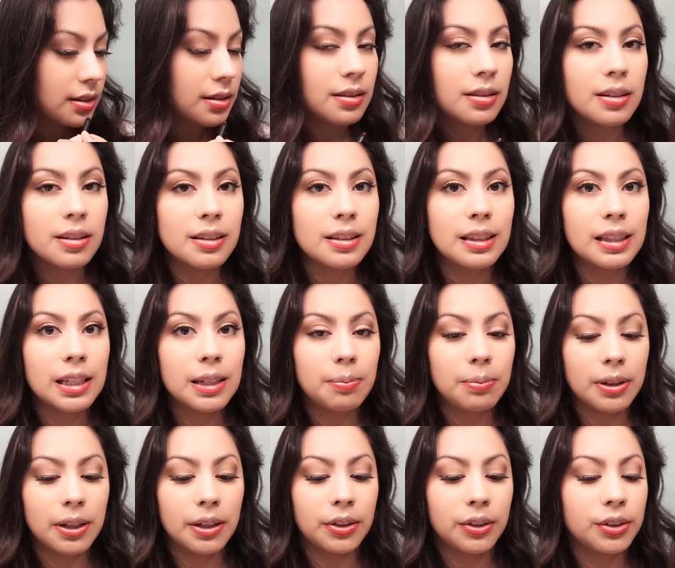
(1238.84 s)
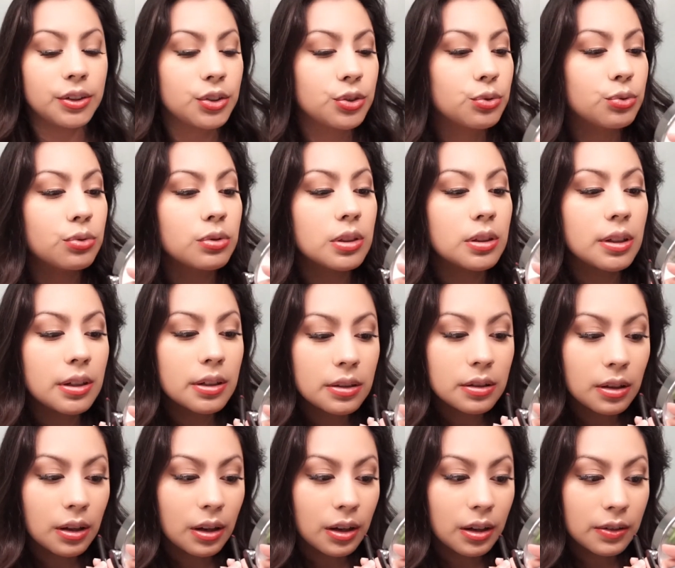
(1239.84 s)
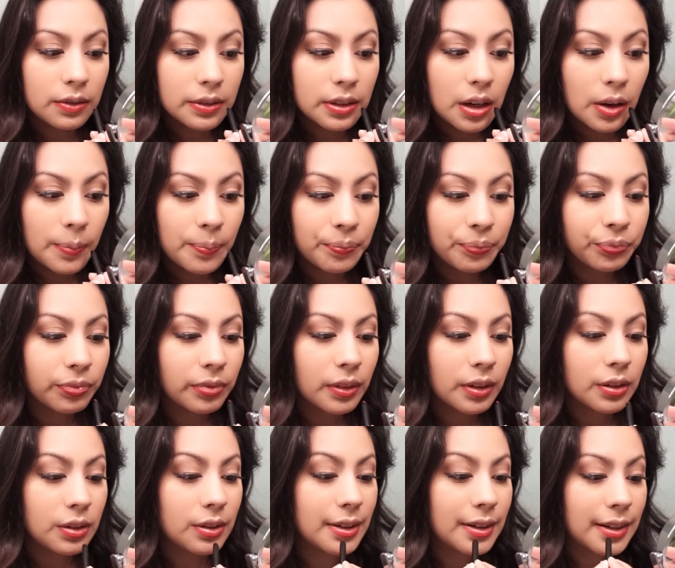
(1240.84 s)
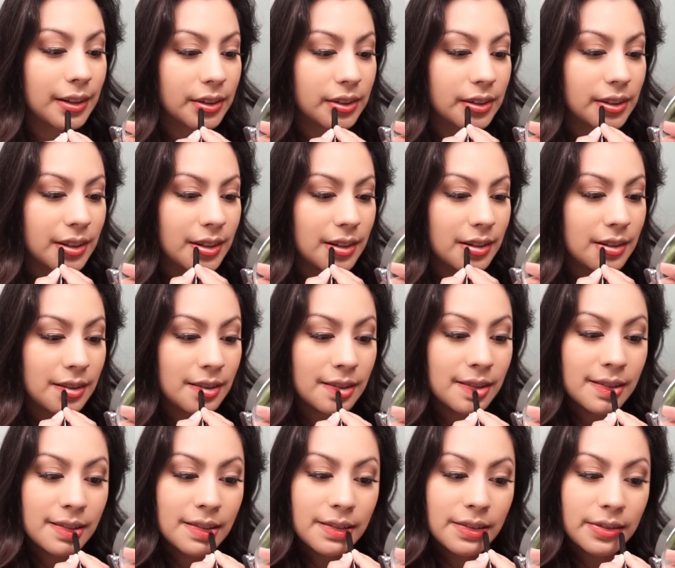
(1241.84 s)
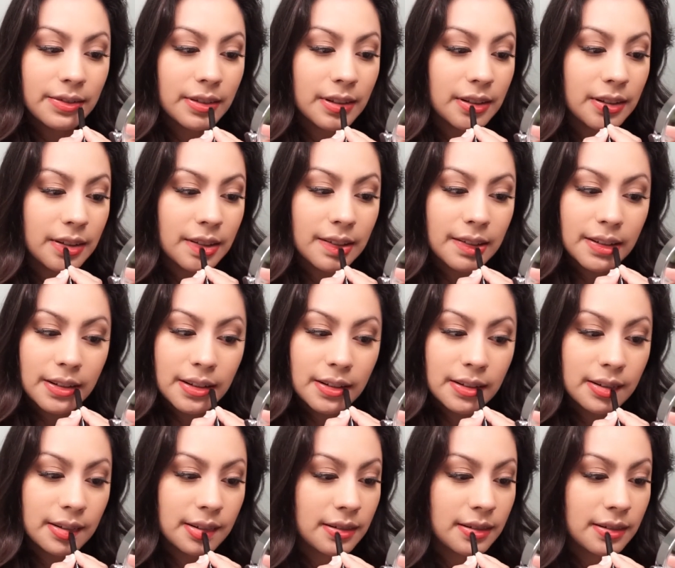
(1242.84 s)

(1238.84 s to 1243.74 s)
This lip liner is really soft. You can actually fill it in.